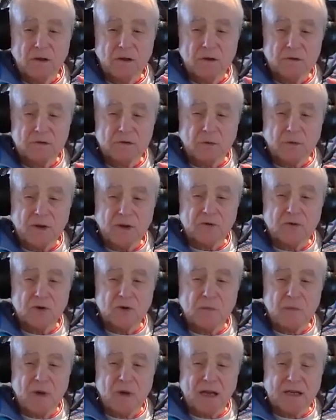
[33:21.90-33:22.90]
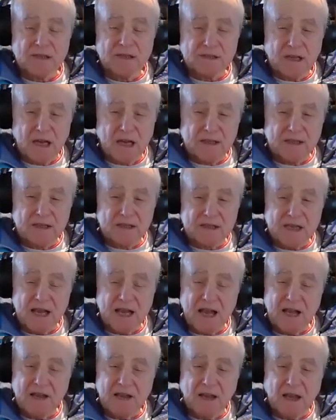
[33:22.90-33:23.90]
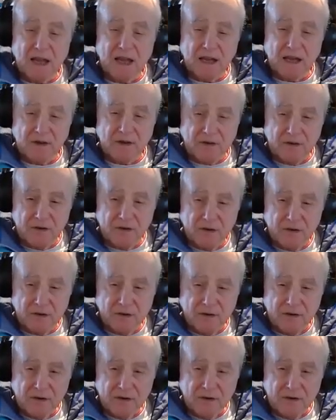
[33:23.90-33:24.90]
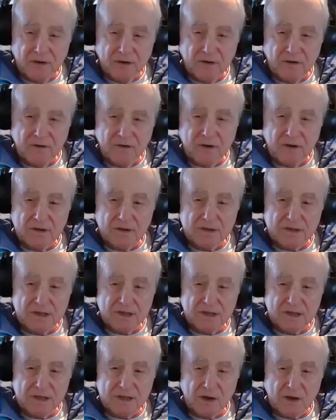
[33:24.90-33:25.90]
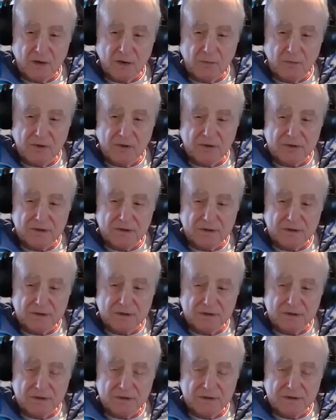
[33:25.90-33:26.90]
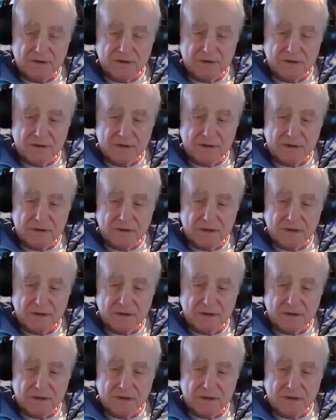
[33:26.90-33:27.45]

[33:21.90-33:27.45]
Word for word: So, in your mind's eye, just hand that to unseen therapist. Mm-hmm.